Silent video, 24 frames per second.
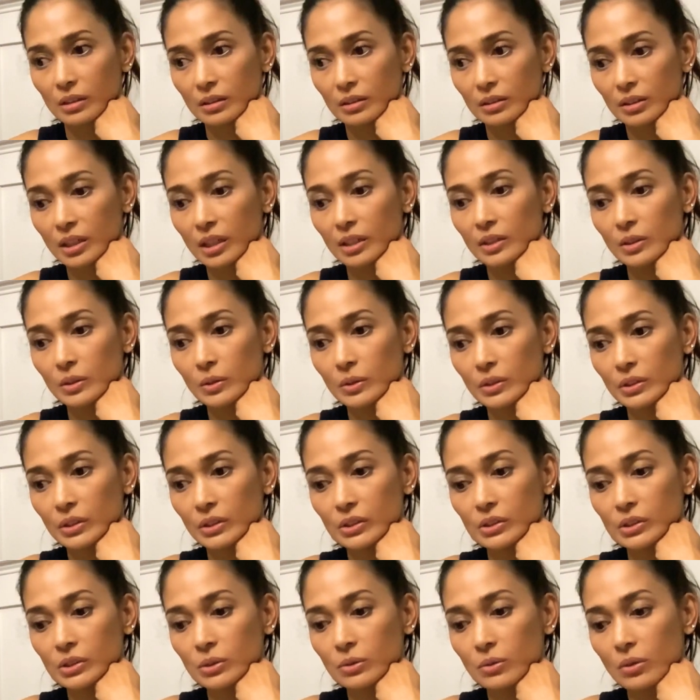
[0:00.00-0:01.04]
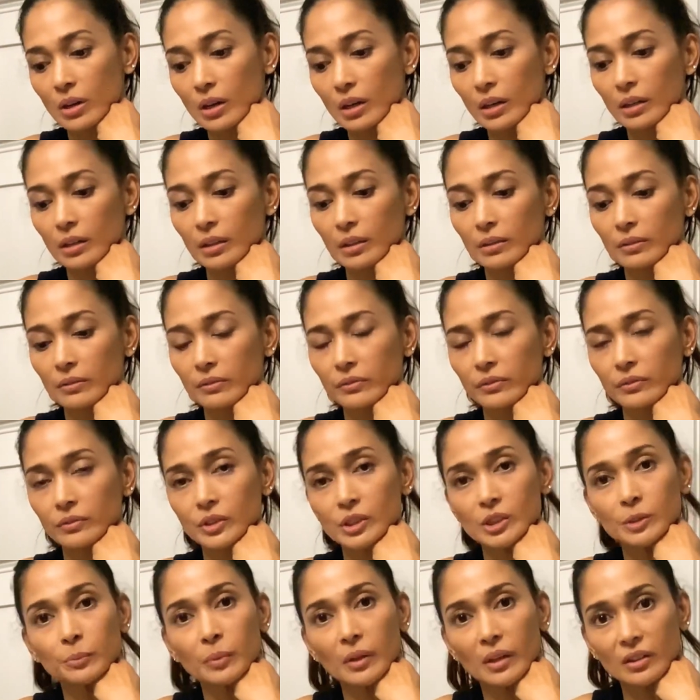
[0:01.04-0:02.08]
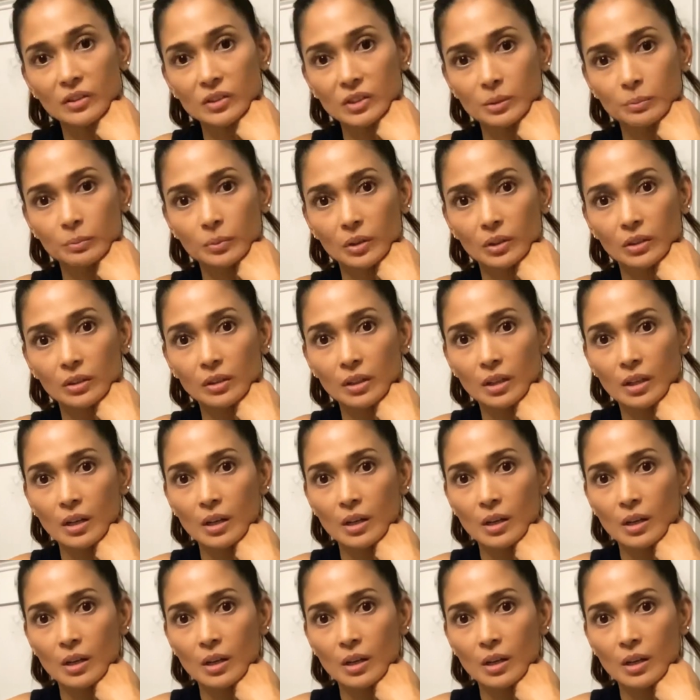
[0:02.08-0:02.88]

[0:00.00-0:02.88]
gun owners who are responsible